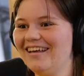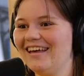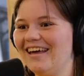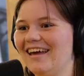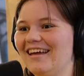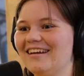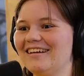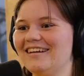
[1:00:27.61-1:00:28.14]

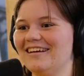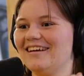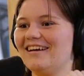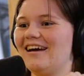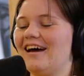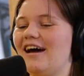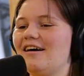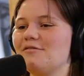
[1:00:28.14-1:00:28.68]
And
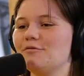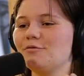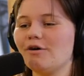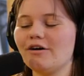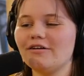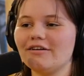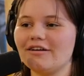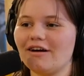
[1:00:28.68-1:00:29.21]
I,
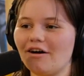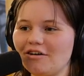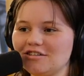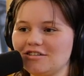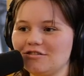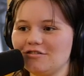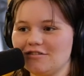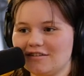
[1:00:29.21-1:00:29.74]
well,
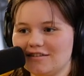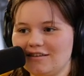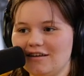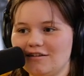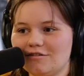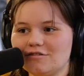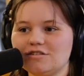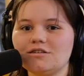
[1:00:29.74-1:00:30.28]
also, you
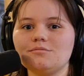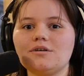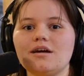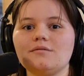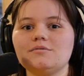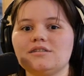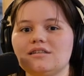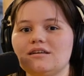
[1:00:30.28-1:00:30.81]
know,
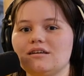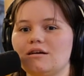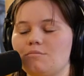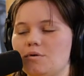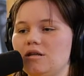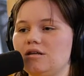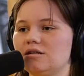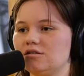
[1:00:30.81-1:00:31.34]
sometimes the
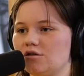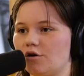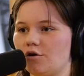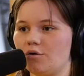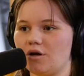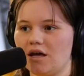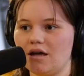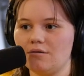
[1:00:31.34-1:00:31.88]
opinions are
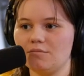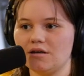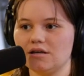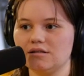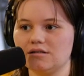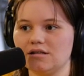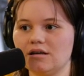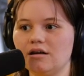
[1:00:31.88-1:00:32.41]
okay
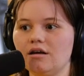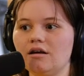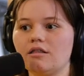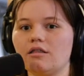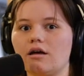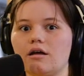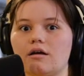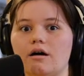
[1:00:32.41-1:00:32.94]
because
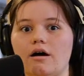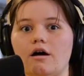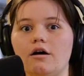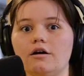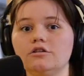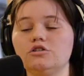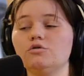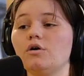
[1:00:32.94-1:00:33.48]
they
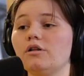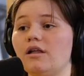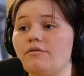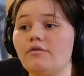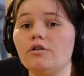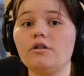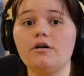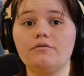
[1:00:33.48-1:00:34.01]
are to a
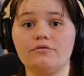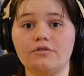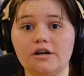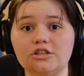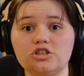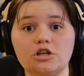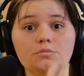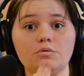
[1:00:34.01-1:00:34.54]
level of
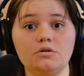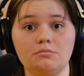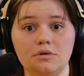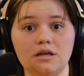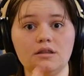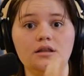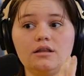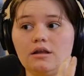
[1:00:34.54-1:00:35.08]
friendship with
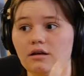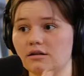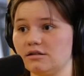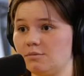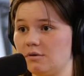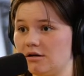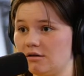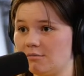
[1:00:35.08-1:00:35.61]
me that they can
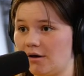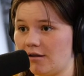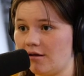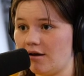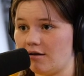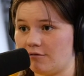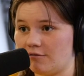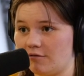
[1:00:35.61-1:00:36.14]
speak in my
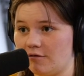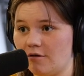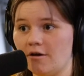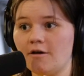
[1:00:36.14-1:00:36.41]
life. Right.